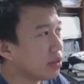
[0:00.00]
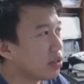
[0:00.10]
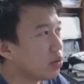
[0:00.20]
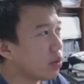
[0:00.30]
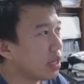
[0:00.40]

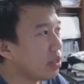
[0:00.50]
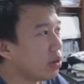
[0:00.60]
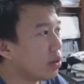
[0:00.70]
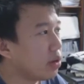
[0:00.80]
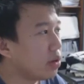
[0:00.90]
you want
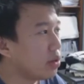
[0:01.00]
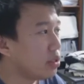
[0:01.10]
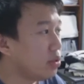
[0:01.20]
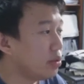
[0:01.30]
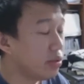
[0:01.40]
your
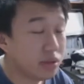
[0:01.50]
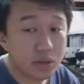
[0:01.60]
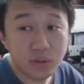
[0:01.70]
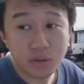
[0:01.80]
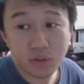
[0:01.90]

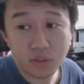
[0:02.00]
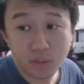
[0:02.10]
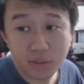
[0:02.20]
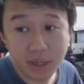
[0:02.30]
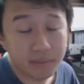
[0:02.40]
YouTube
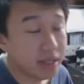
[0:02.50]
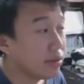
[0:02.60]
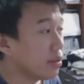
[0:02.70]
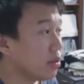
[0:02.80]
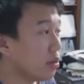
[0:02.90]

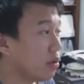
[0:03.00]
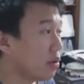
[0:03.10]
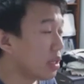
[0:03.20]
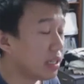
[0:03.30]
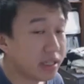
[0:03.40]
thumbnails to look
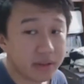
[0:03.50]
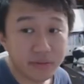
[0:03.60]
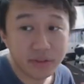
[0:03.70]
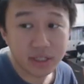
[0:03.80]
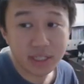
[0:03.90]

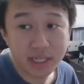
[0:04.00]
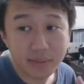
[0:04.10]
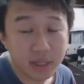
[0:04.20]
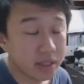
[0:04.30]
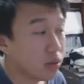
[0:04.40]

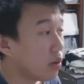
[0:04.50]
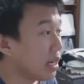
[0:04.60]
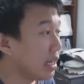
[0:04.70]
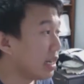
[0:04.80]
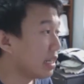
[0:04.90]
similar to one
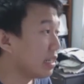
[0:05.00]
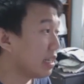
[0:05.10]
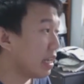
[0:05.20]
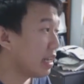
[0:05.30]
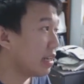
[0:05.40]

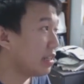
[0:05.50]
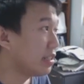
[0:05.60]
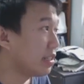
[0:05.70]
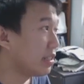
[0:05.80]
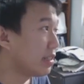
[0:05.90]
another.